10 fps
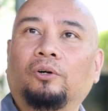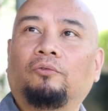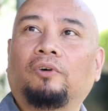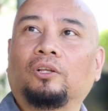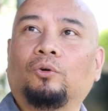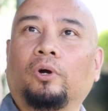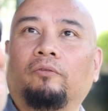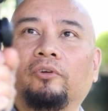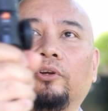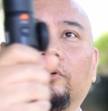it'll follow
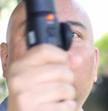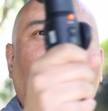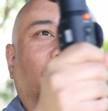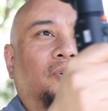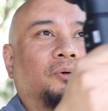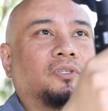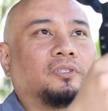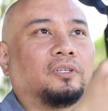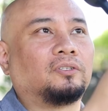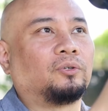wherever your
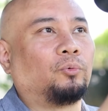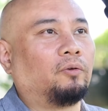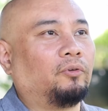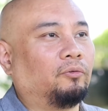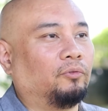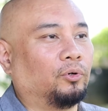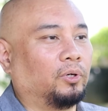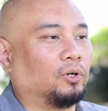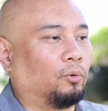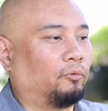focus is, or wherever you're
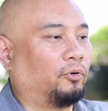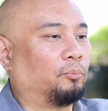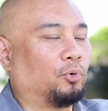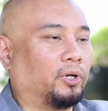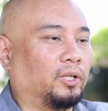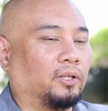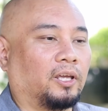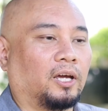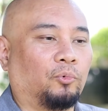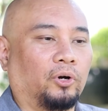viewing, or wherever you're pointing the
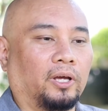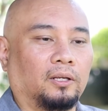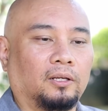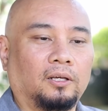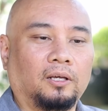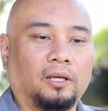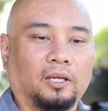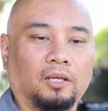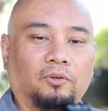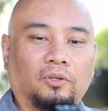camera at,
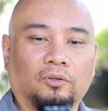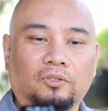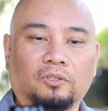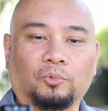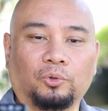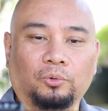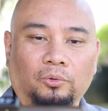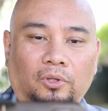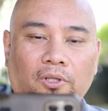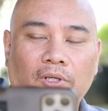and give you those
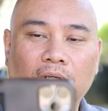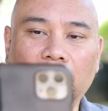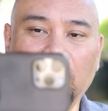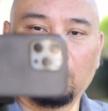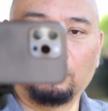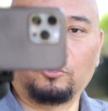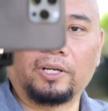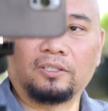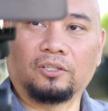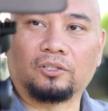smooth
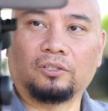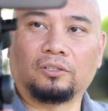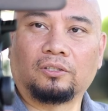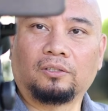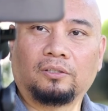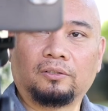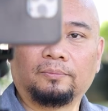transitions.